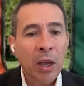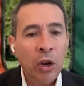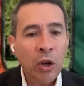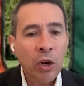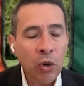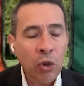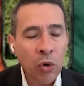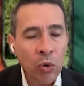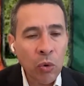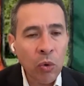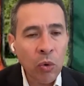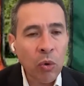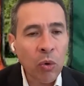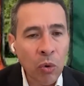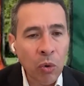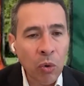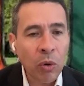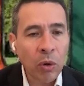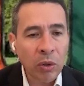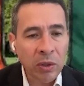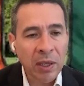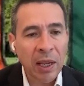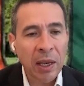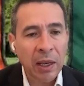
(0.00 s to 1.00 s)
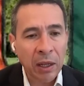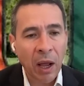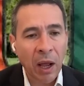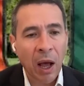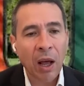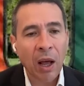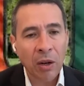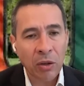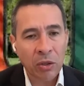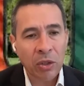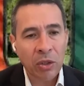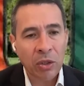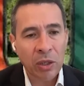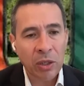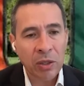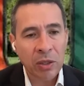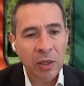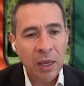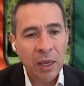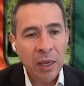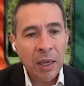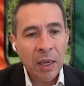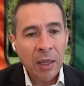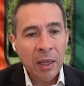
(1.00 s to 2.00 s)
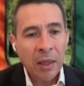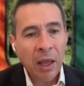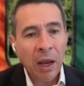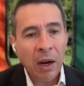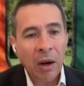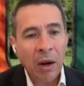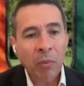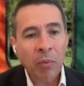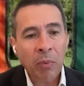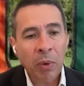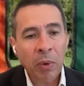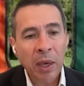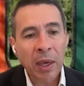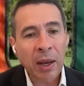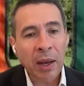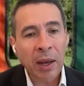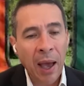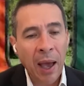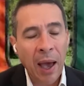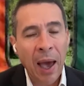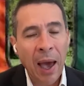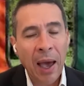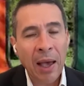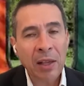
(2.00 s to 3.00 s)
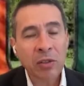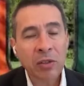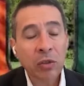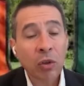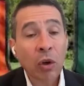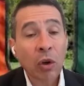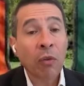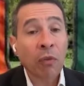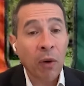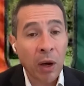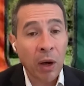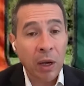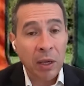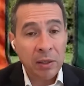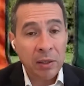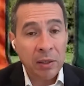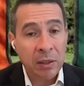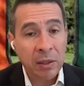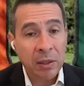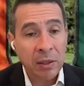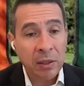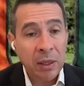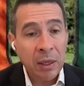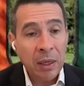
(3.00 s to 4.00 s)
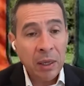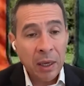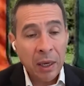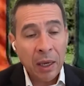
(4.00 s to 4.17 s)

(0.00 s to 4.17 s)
new technologies that are being asked of us.